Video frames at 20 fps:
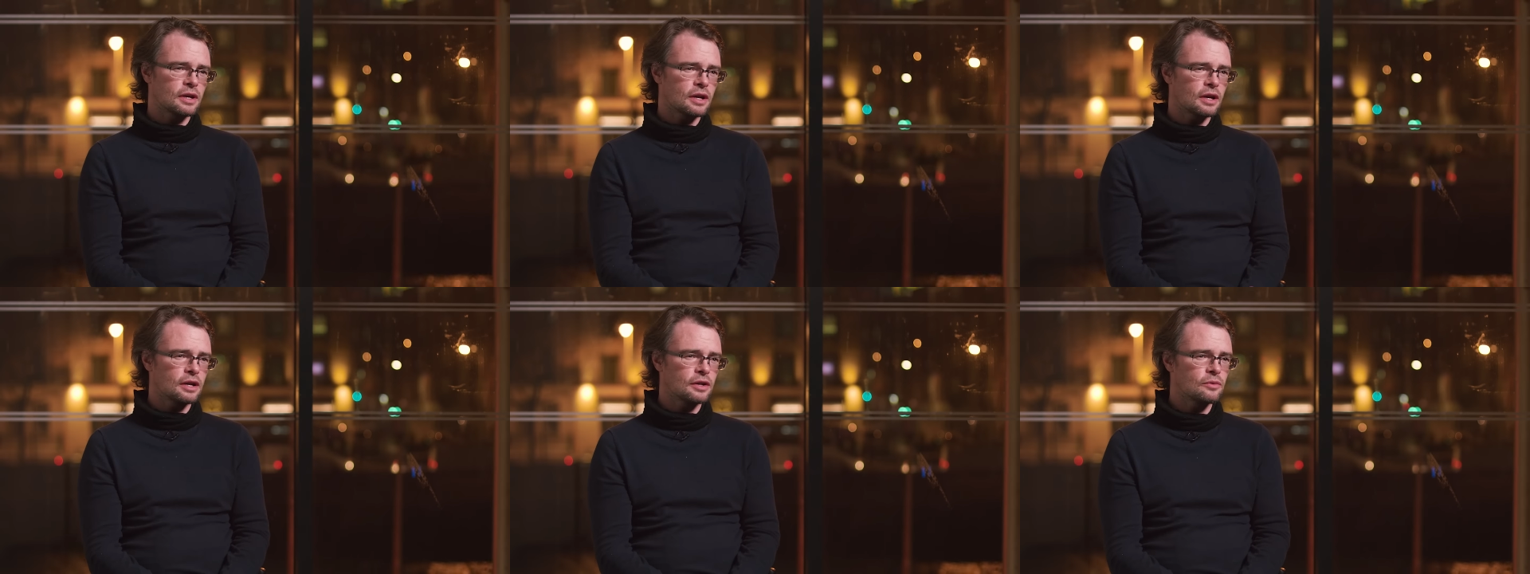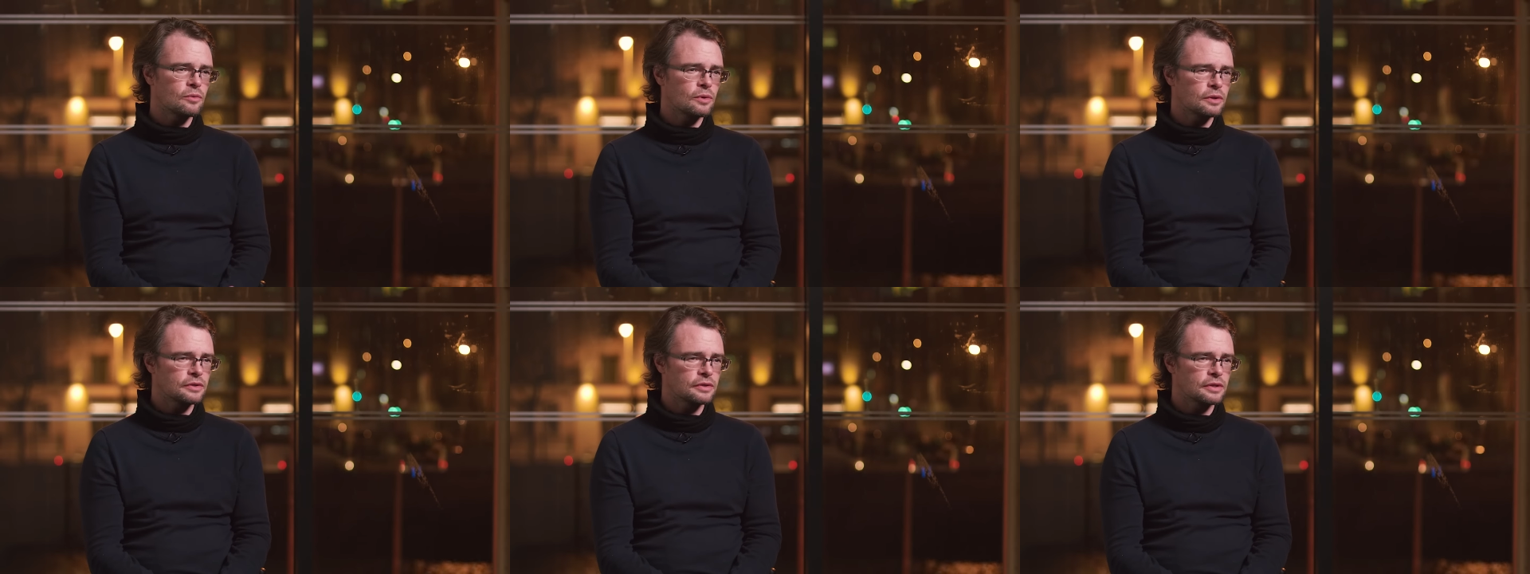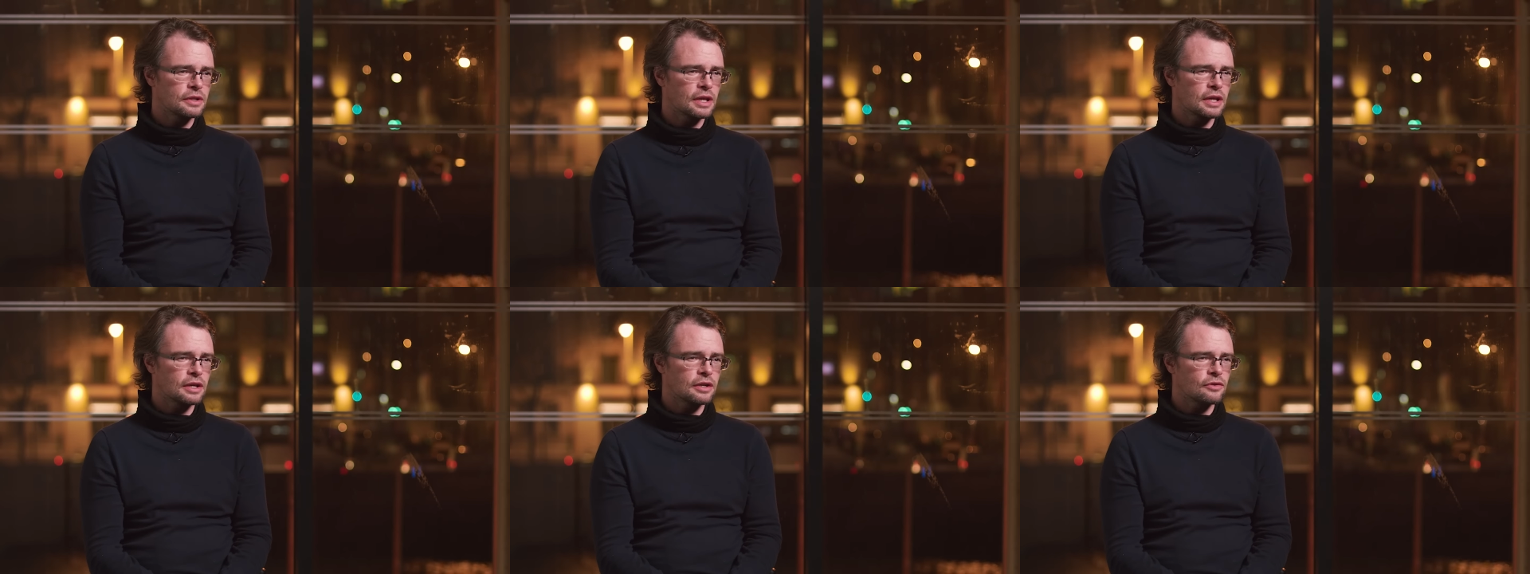I kind of
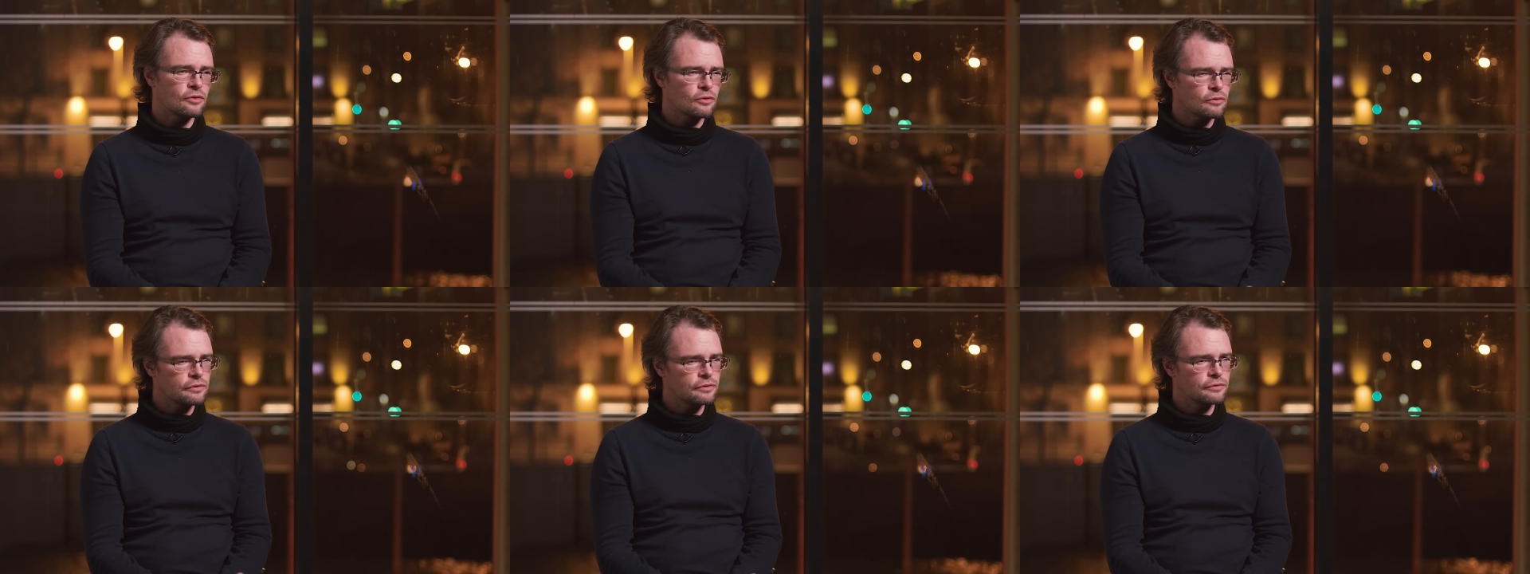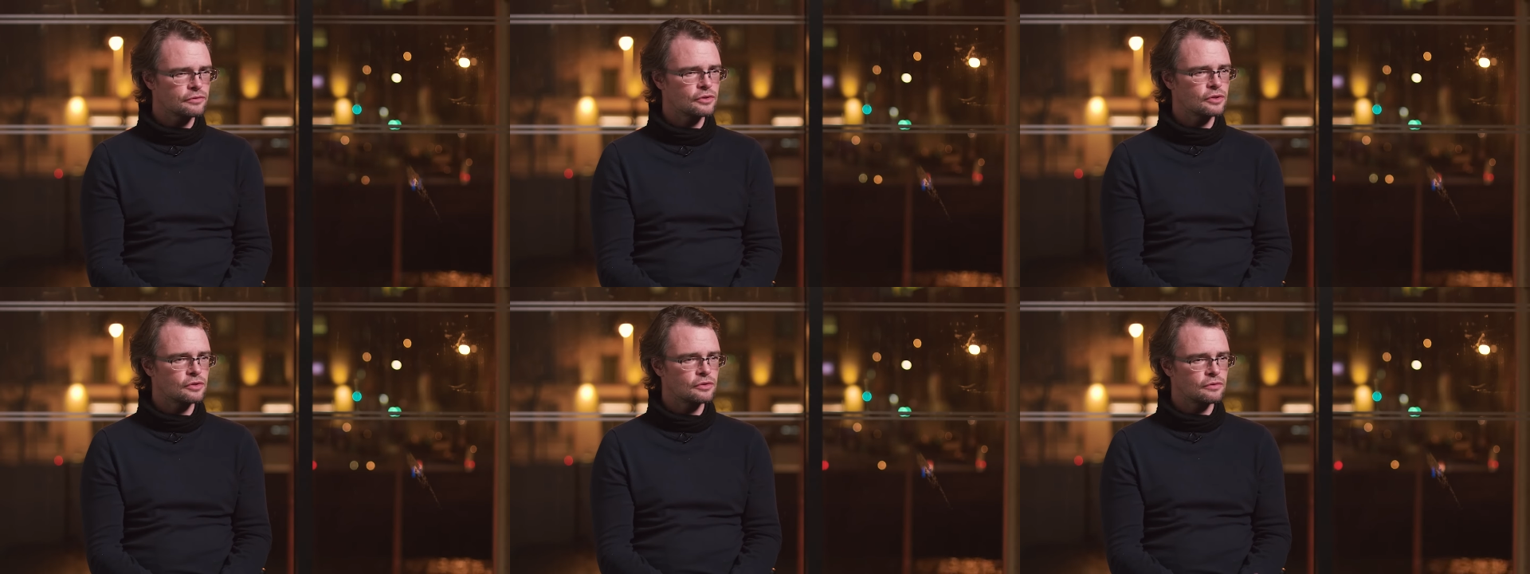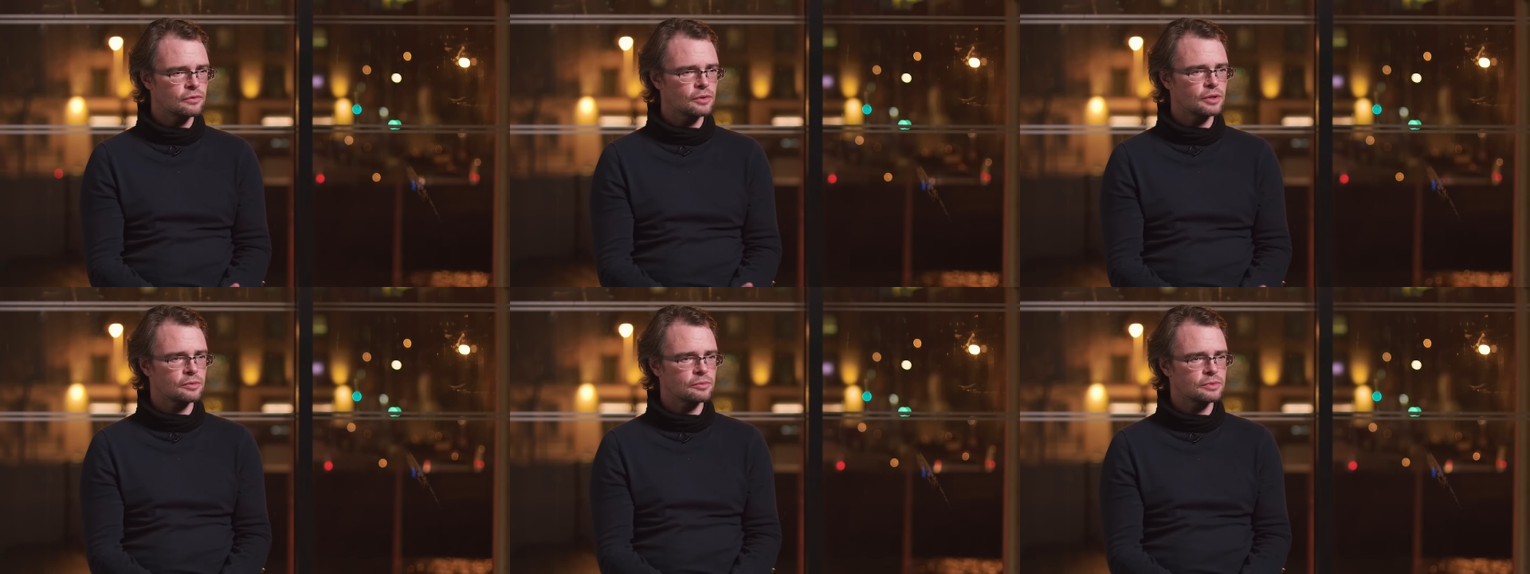wanted to get an overview
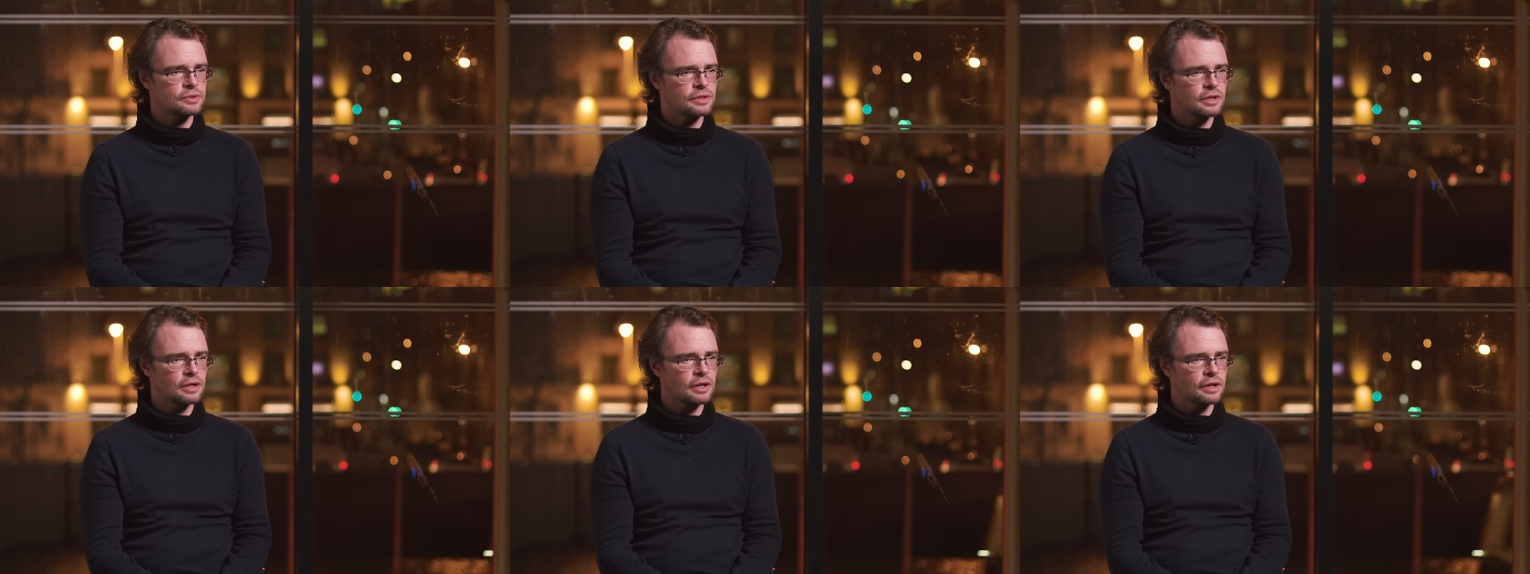of what it was